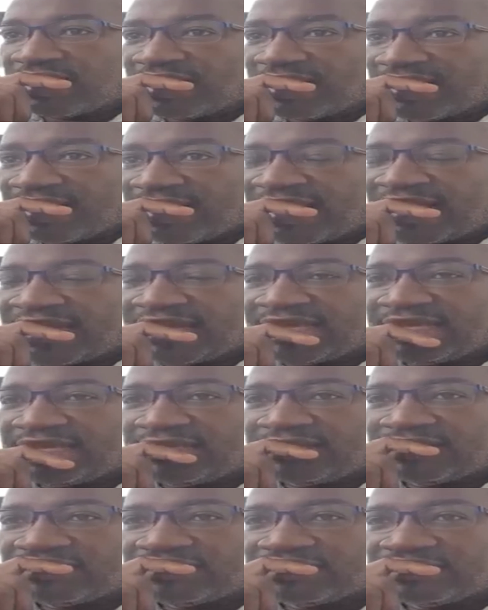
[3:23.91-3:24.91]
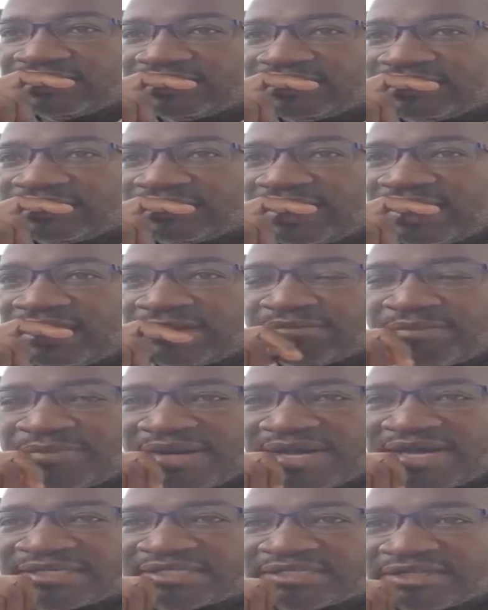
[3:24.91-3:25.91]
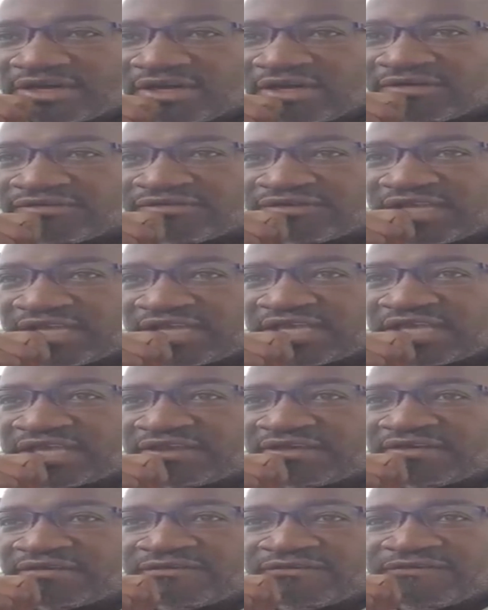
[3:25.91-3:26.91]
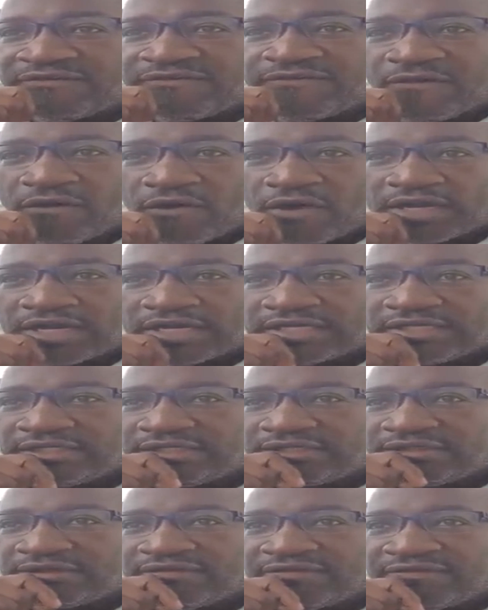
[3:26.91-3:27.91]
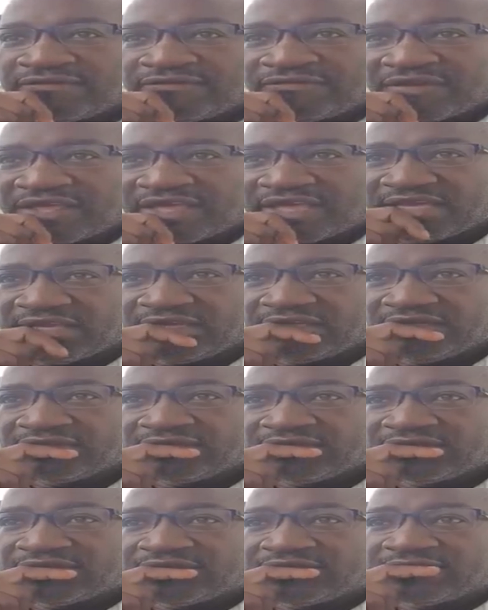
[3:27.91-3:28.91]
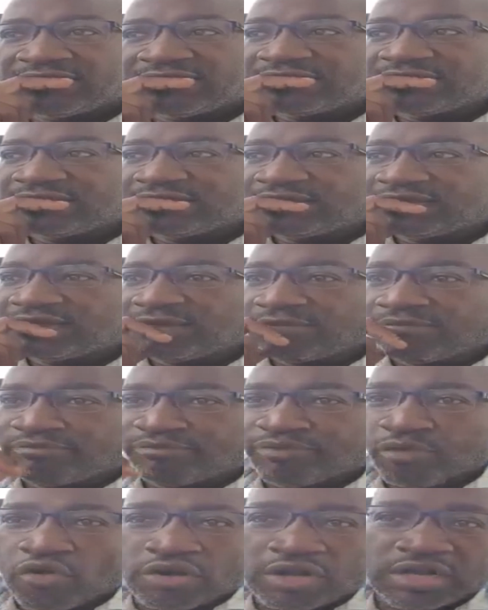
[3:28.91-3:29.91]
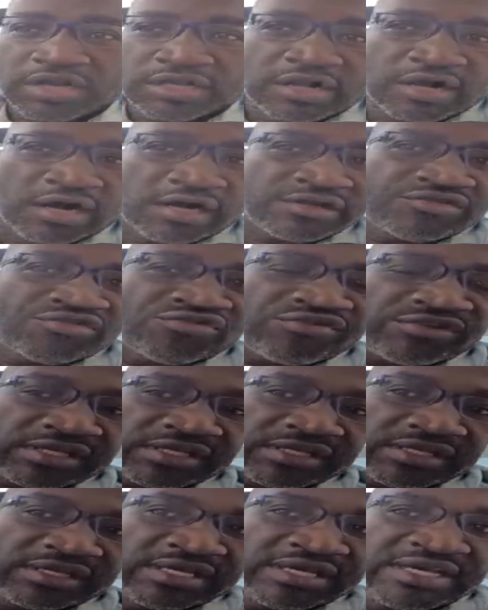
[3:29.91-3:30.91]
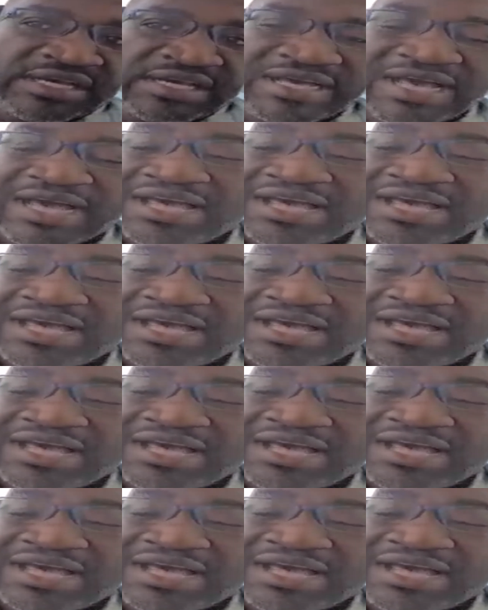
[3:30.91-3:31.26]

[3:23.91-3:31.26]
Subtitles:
I am part of a fallen, failed, broken country. And